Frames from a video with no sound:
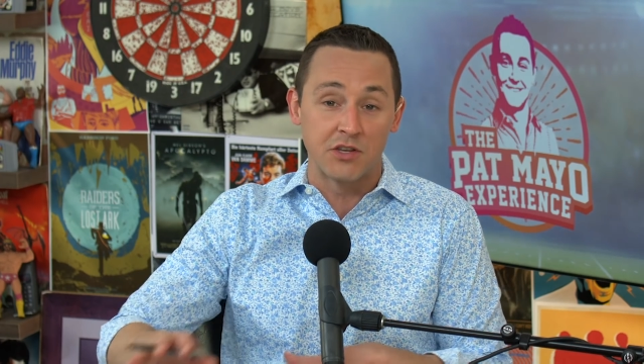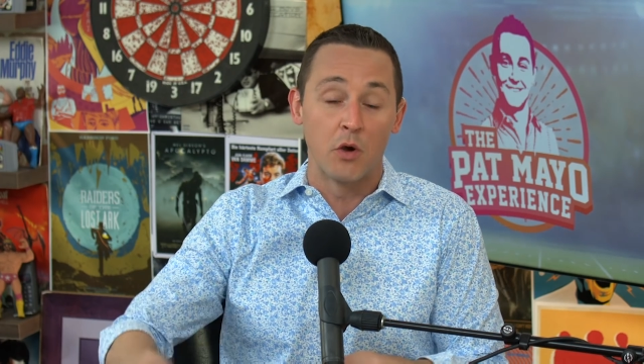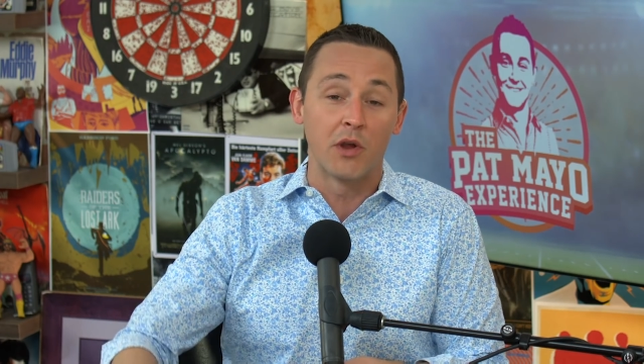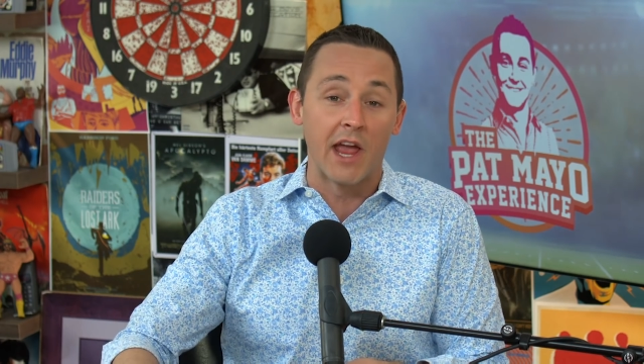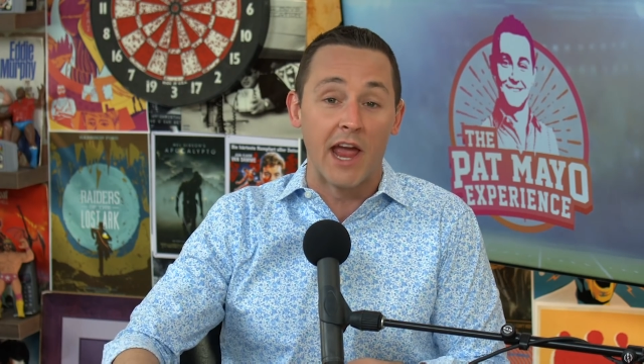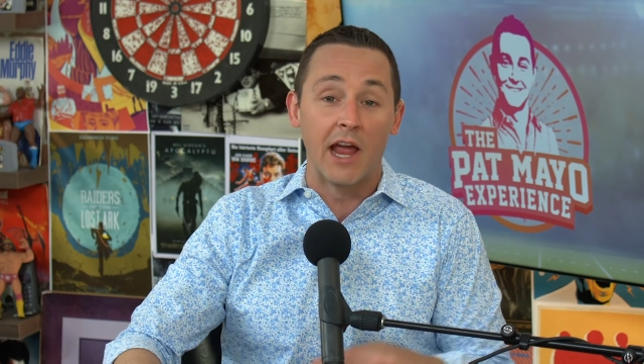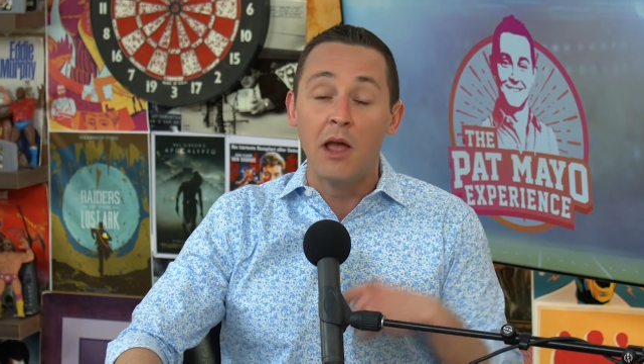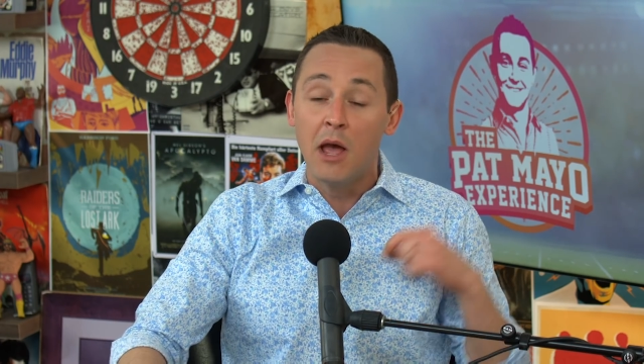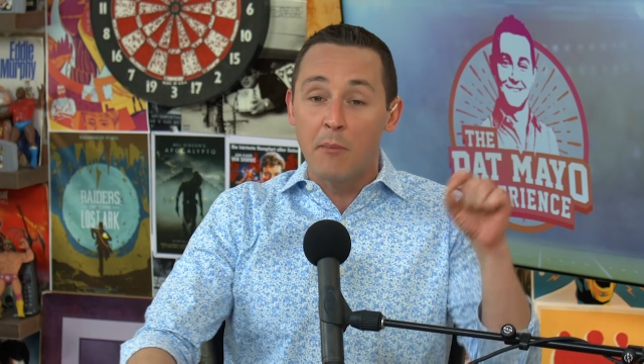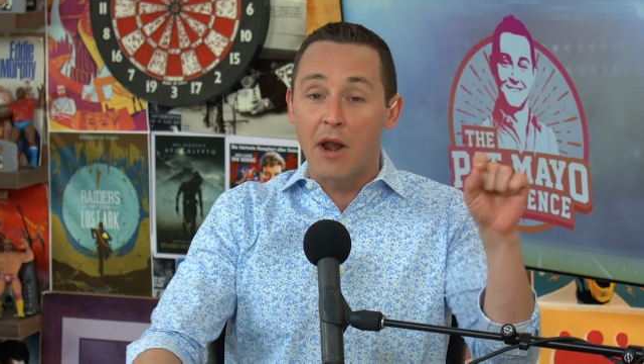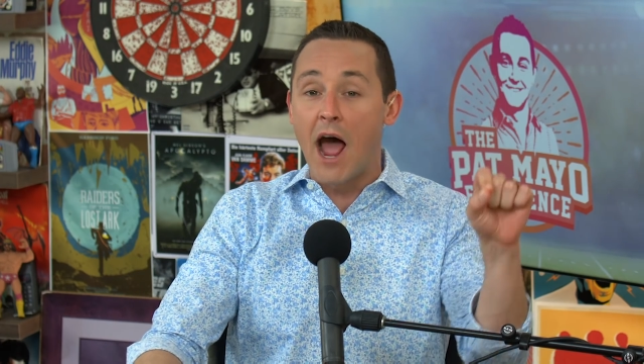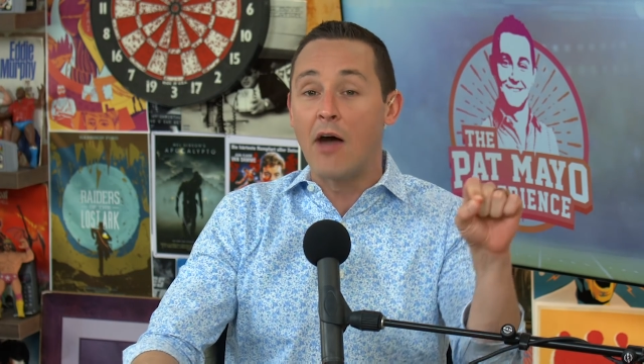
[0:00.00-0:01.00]
okay.
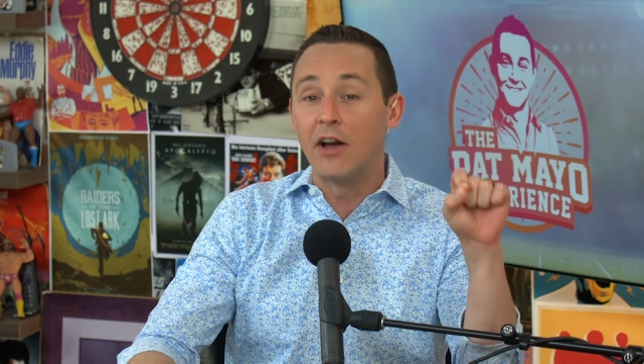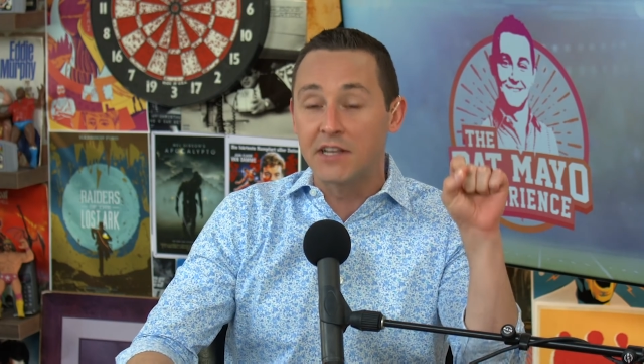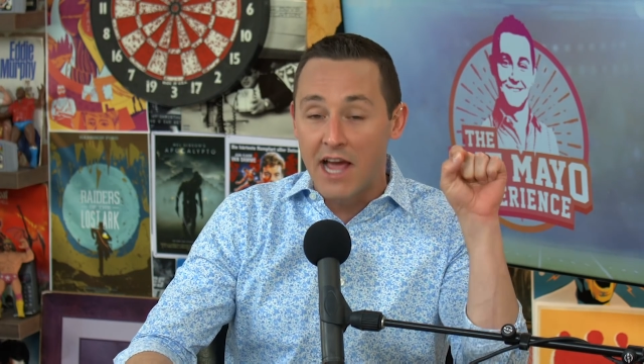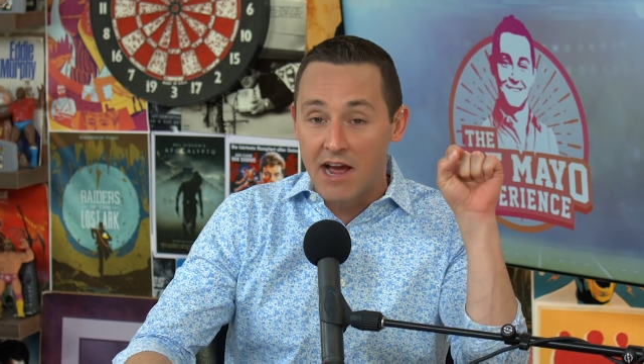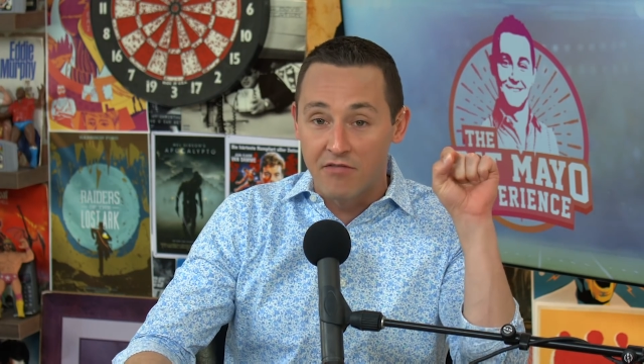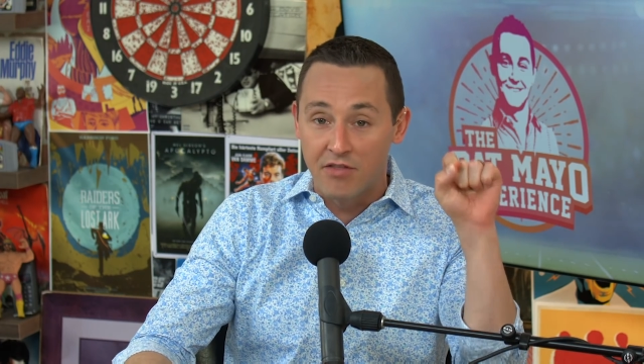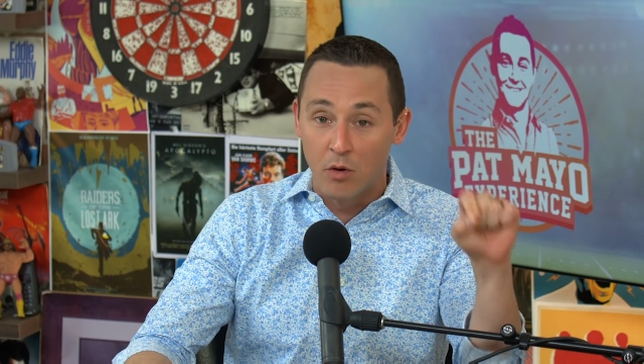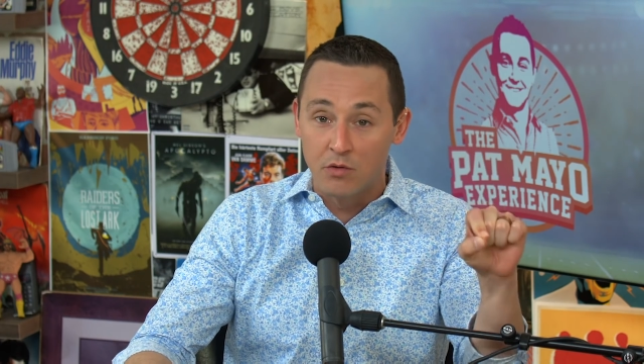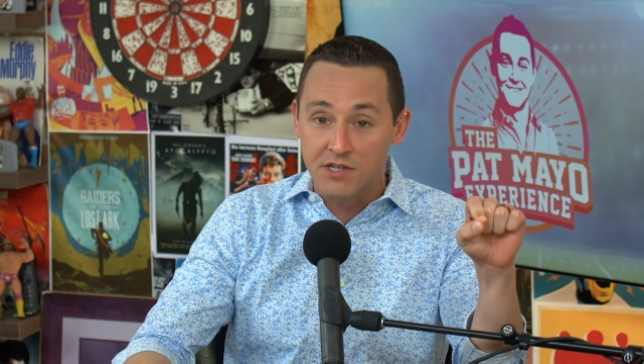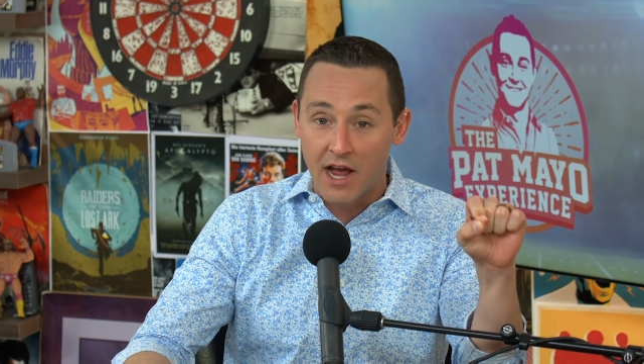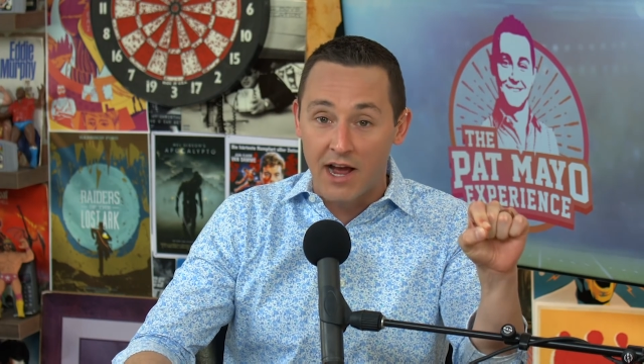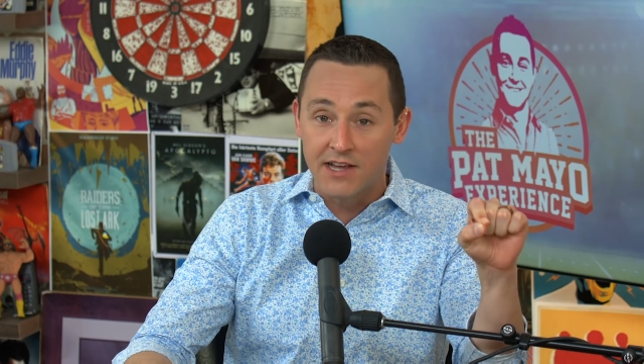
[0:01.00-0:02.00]
But I like to have those
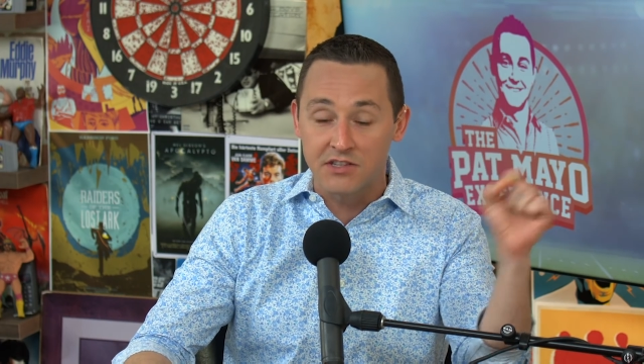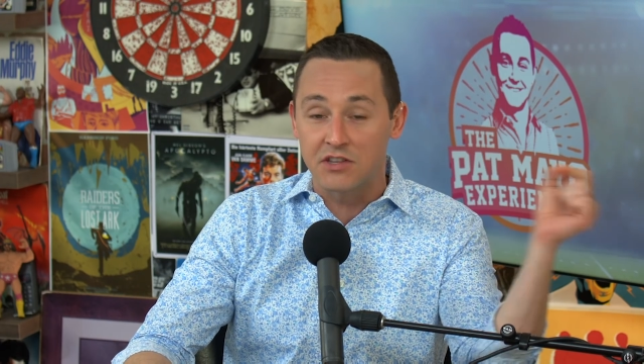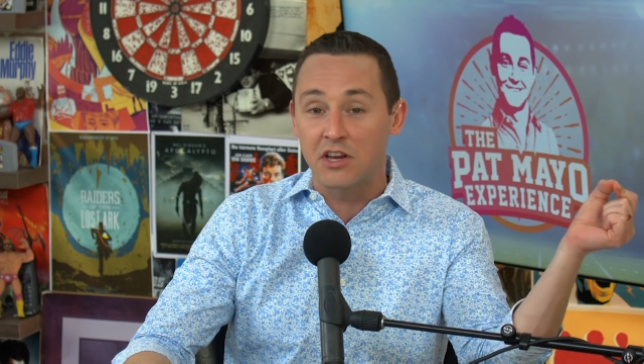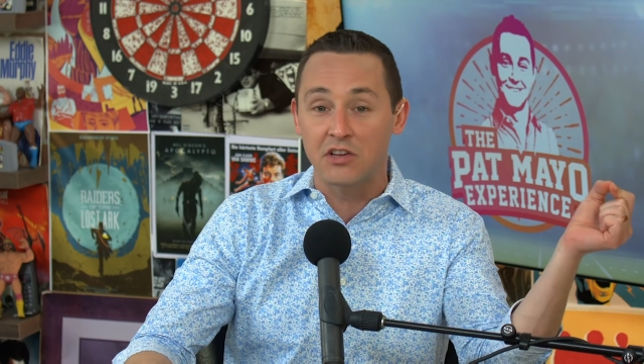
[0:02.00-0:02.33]
guys,